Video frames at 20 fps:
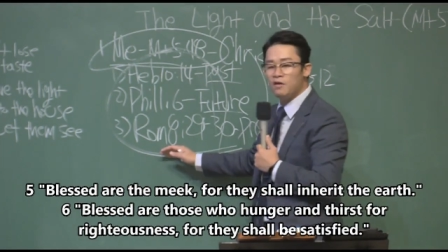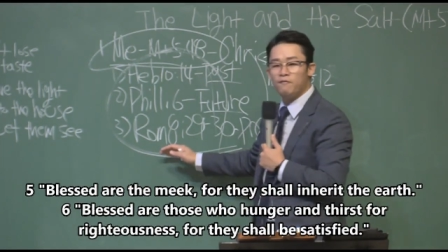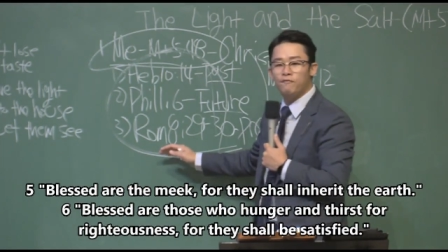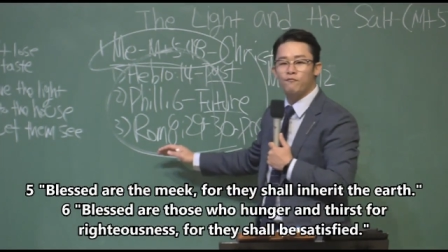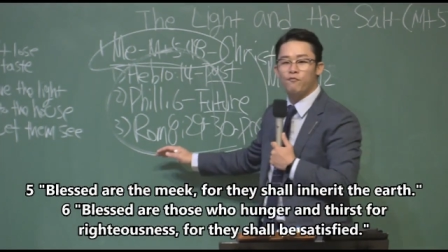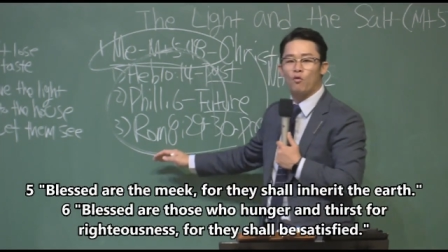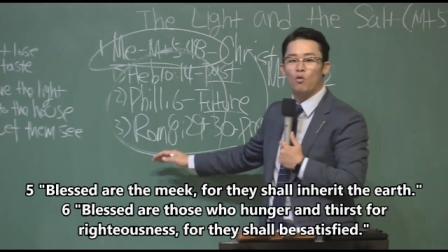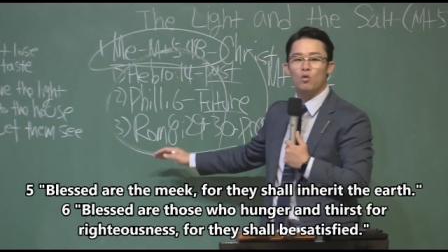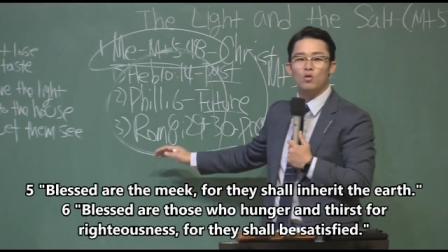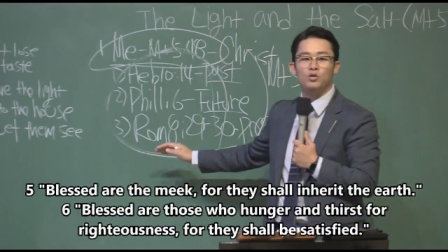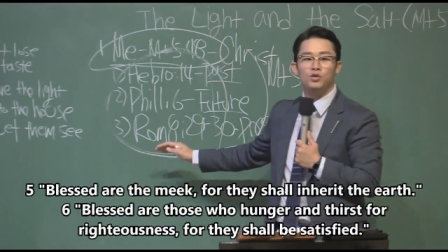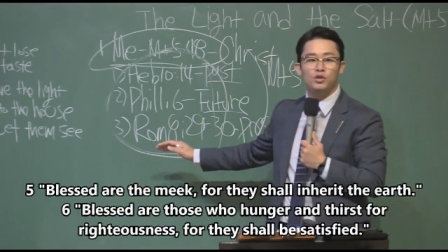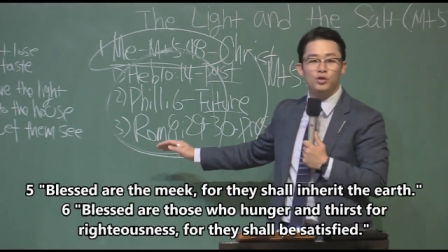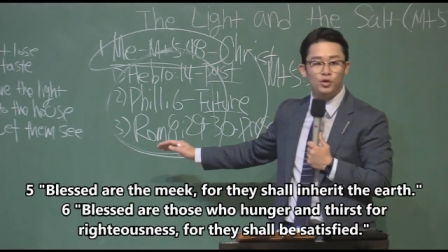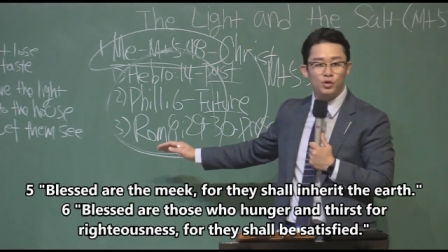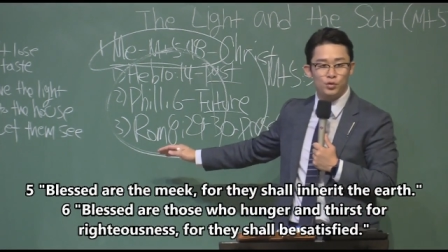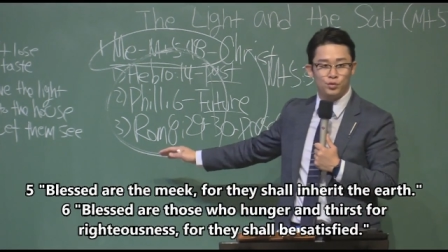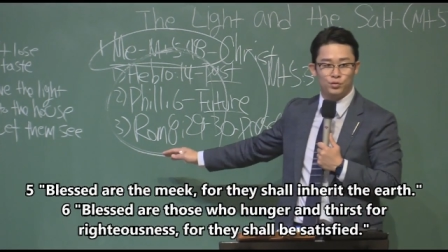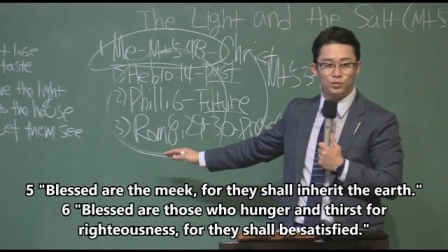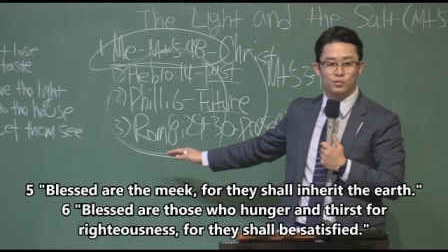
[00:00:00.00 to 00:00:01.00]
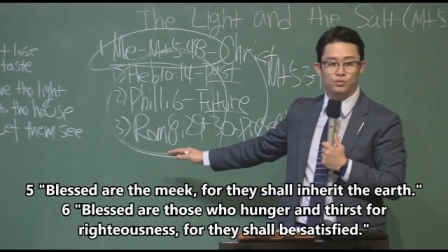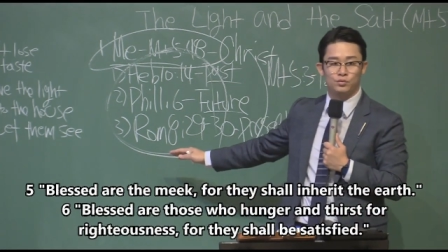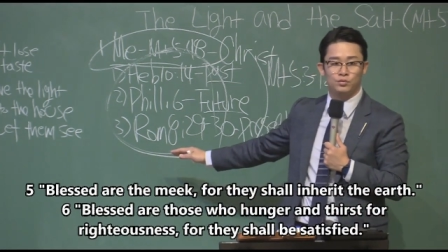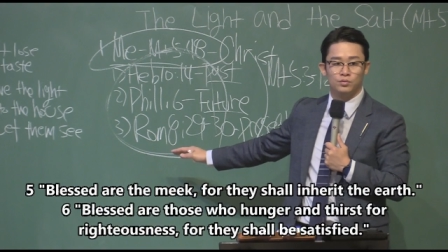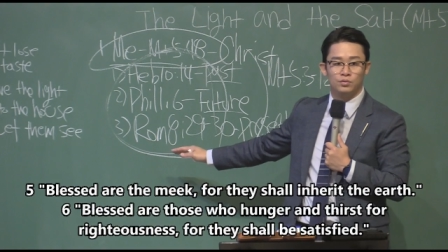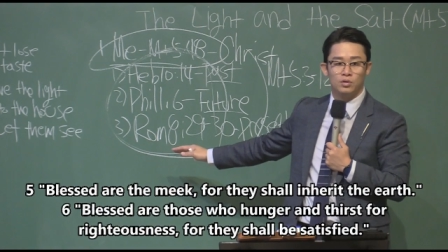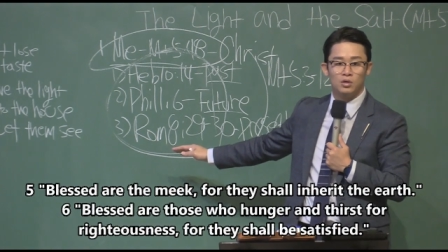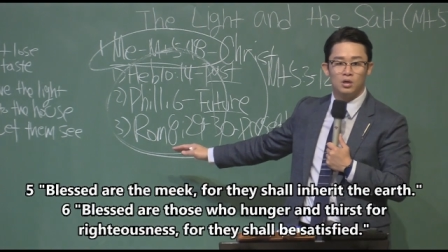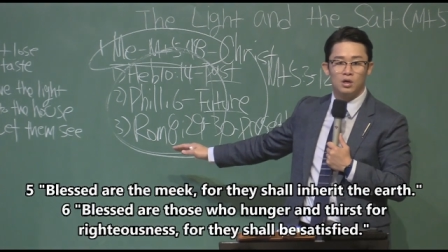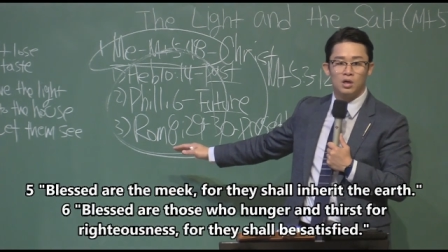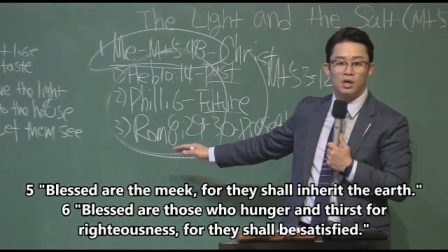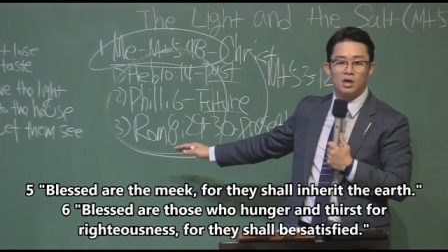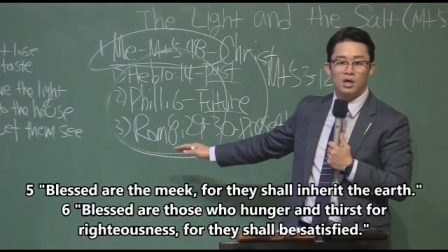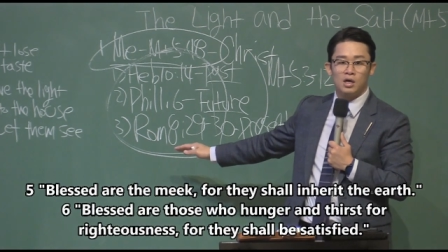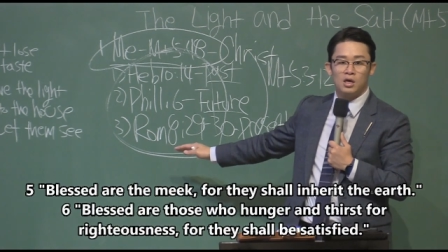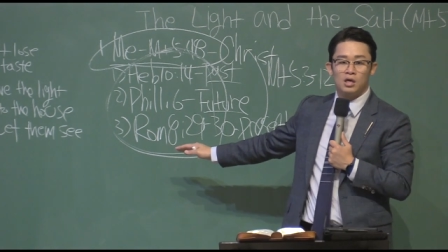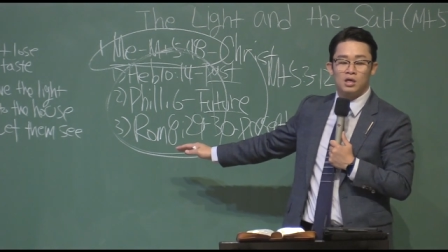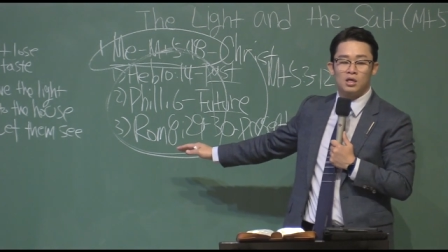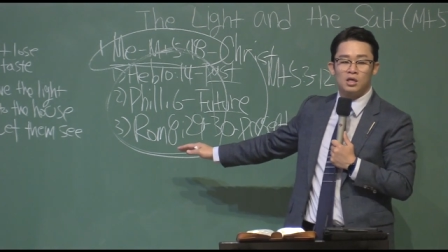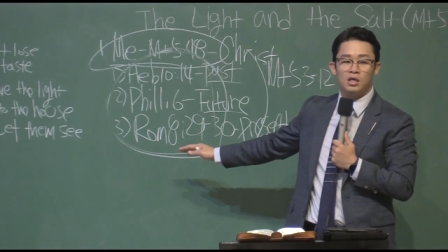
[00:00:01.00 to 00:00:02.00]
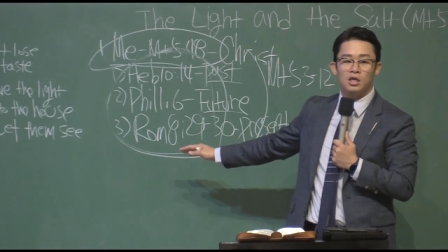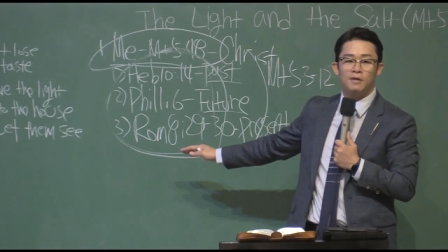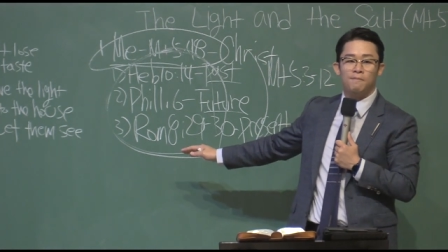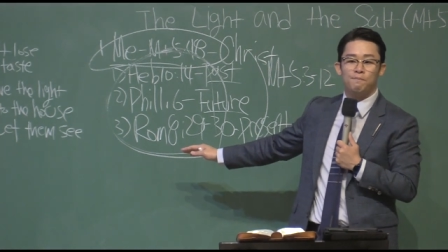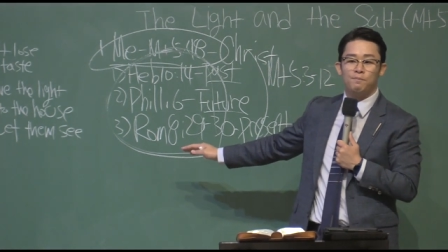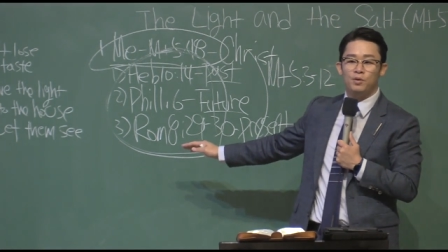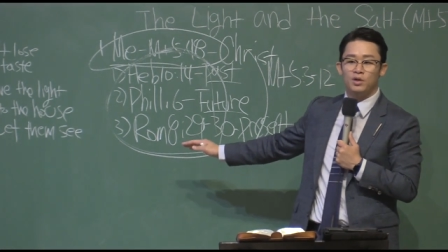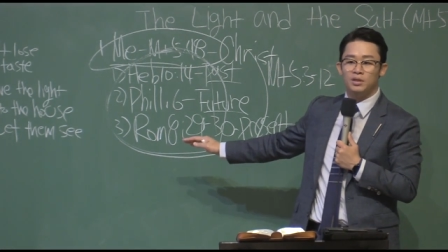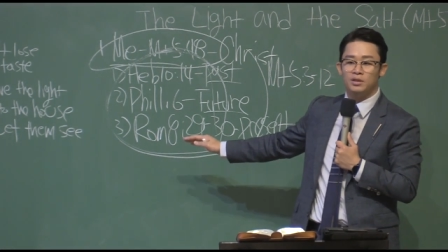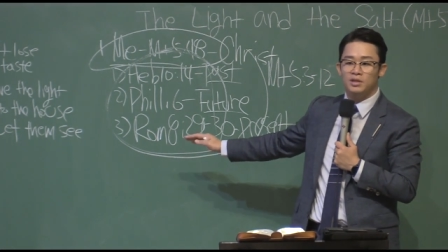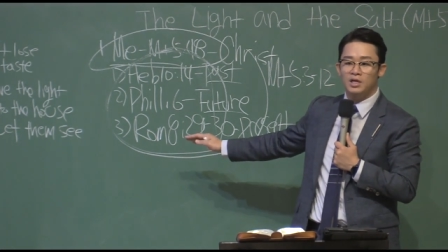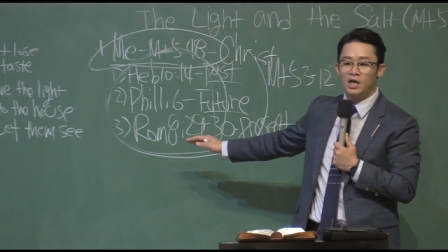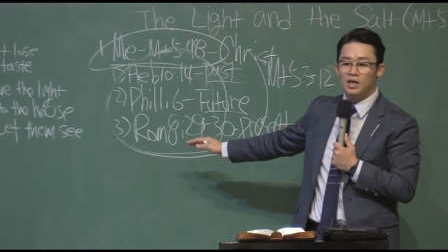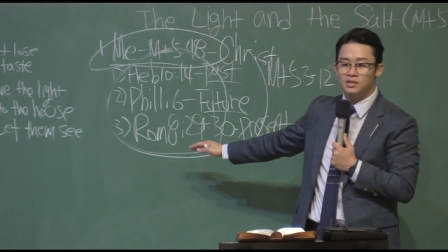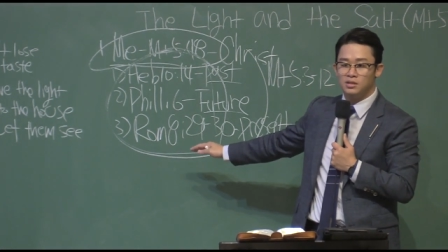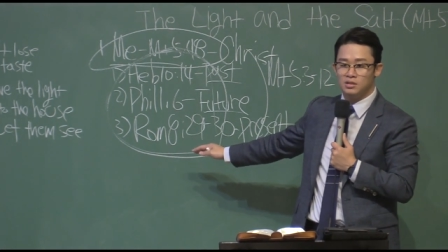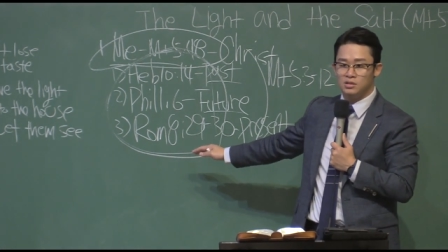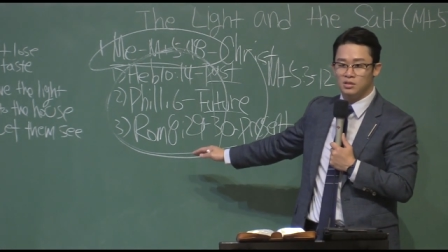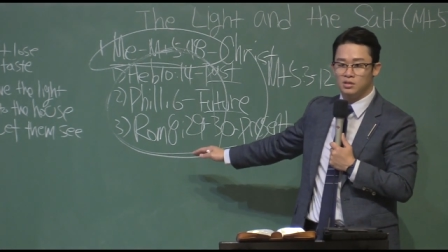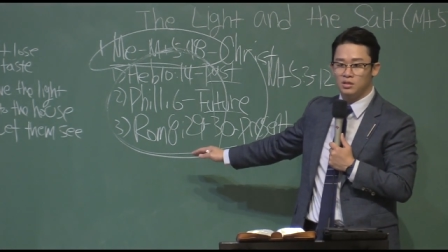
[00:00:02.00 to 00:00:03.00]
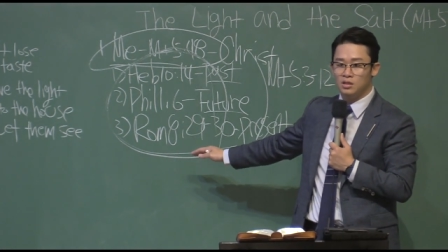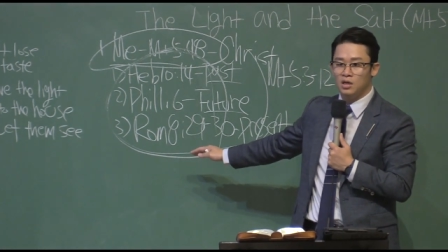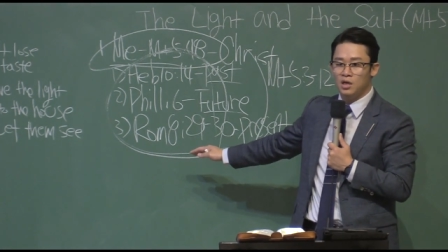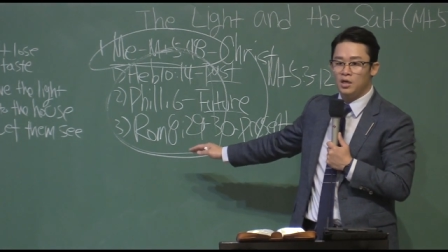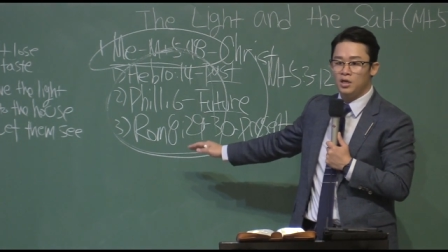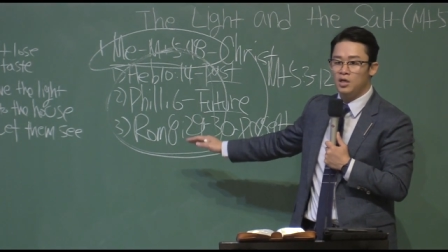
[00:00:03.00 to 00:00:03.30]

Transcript: foreknew, he predestined,